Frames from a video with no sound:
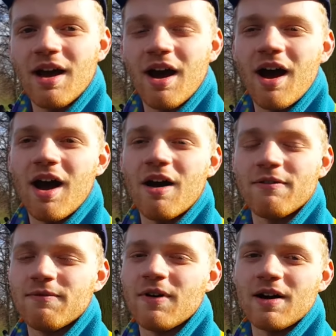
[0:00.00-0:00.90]
a
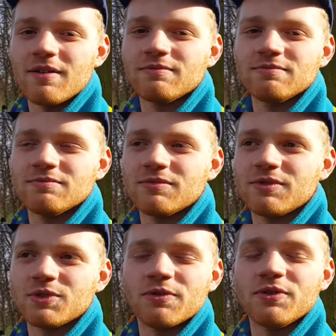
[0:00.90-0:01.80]
uh, uh,
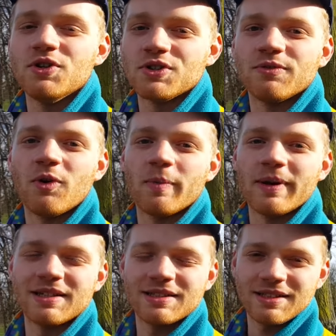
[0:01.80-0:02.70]
sort of fusion
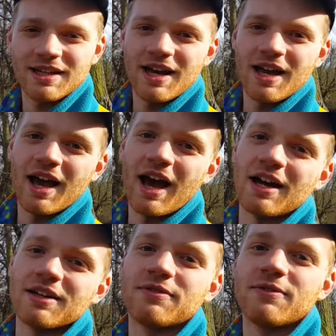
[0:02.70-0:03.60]
four-piece,
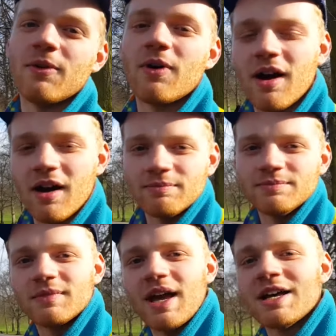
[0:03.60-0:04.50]
and for um,
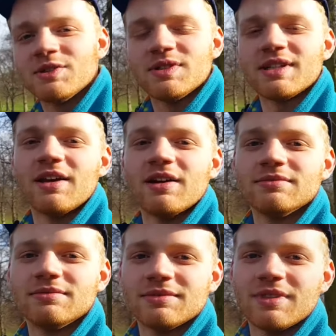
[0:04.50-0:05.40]
Azucena,
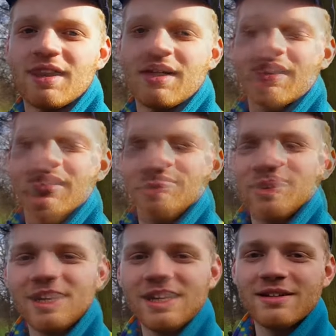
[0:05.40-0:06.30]
I'm
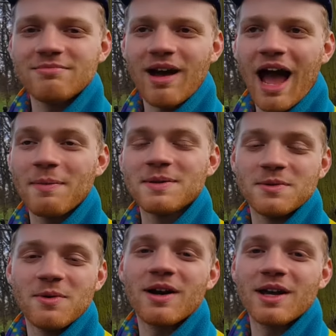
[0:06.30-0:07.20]
really happy to
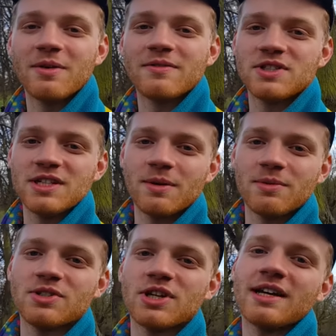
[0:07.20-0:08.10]
be working with
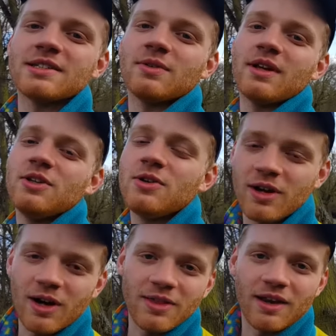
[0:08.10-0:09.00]
GW Jazz on the new
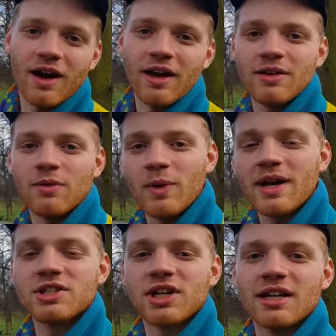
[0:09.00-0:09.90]
clothing line,
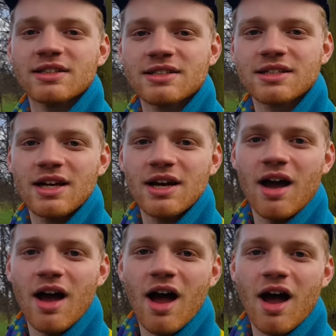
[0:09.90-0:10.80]
We're Jazz,
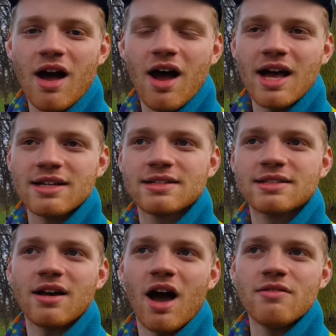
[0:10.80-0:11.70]
uh,
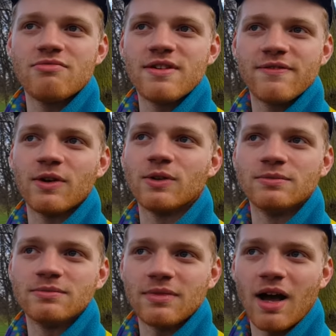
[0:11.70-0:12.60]
as I really
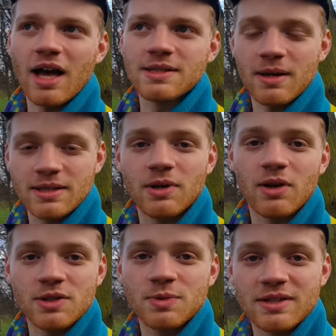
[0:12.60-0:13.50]
feel, as, as, as
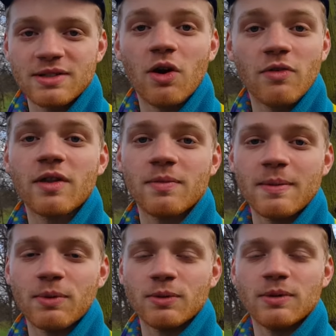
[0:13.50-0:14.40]
well as a lot of other
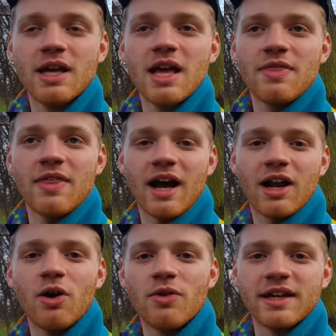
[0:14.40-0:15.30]
people, that
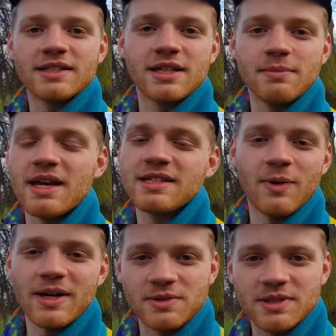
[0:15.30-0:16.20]
clothing is an amazing
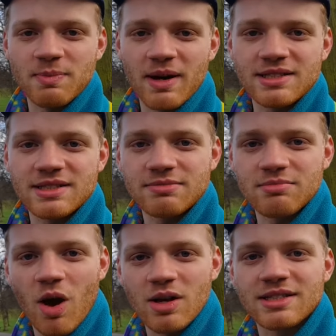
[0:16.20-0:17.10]
way to express
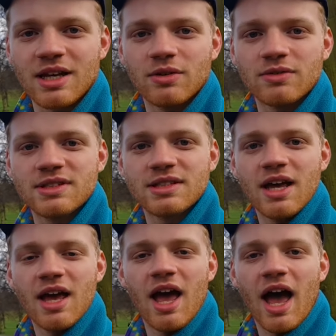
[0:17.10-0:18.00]
ourselves
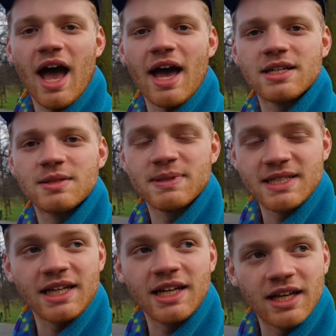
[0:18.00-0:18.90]
and
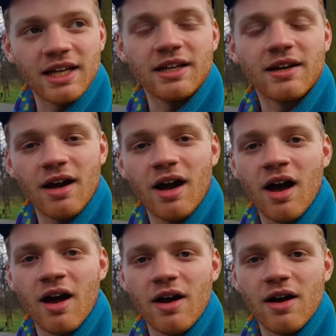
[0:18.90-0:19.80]
particularly
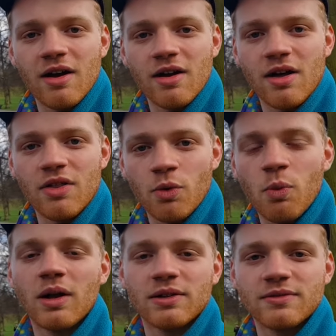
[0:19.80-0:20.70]
uh, the
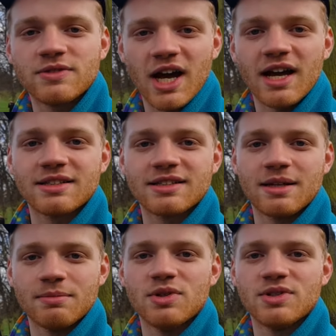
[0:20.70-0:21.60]
world of jazz
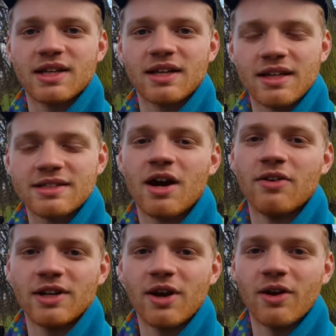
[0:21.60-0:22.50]
and music that's
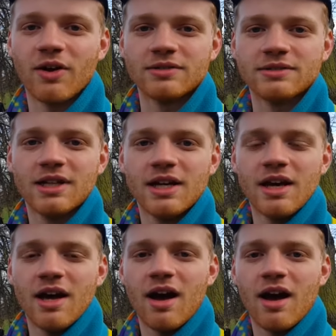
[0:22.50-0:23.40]
currently going on
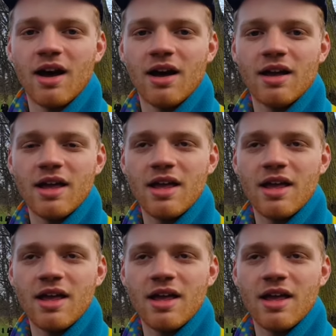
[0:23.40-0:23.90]
uh,